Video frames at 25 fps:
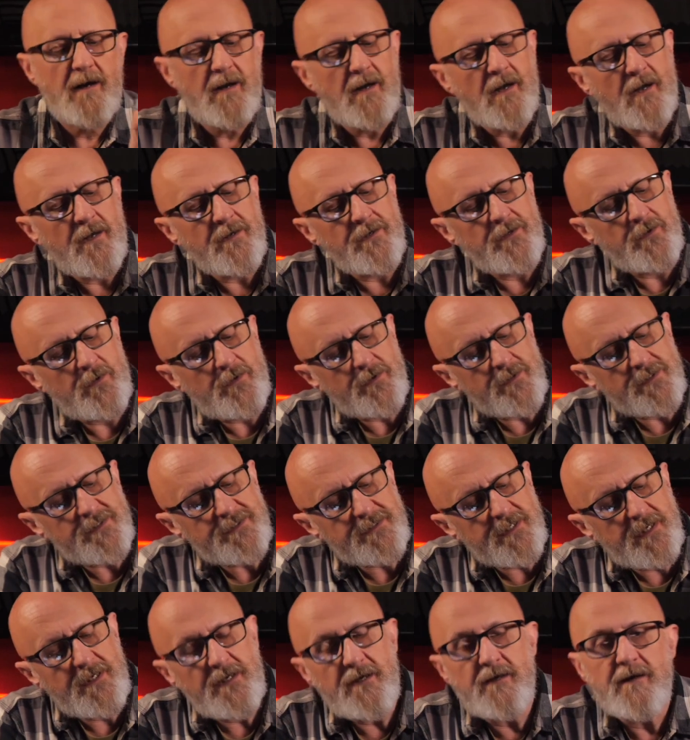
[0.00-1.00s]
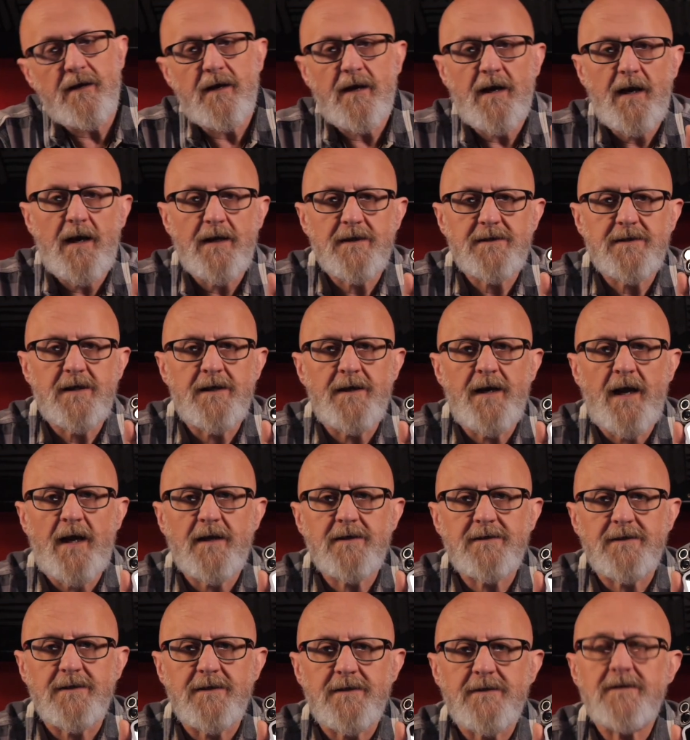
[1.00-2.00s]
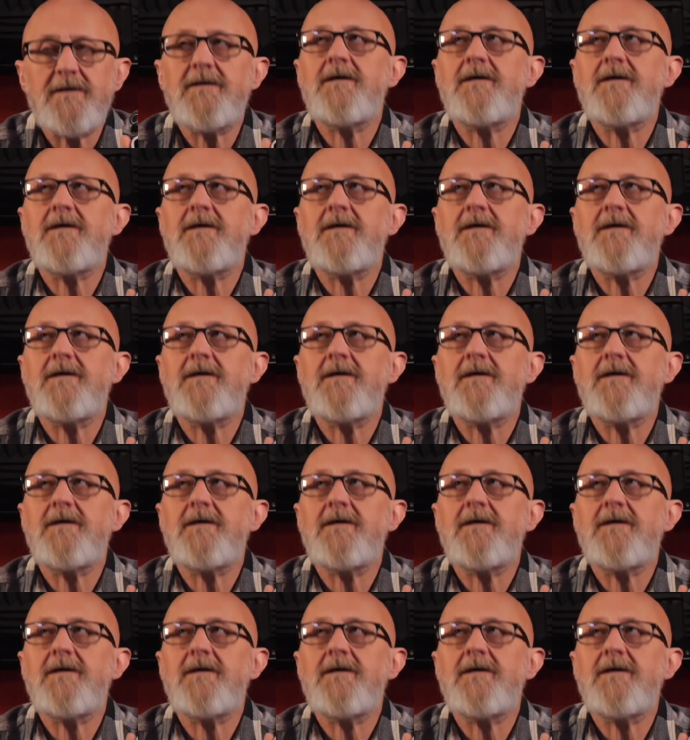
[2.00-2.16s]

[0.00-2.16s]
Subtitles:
and you can see it's connected.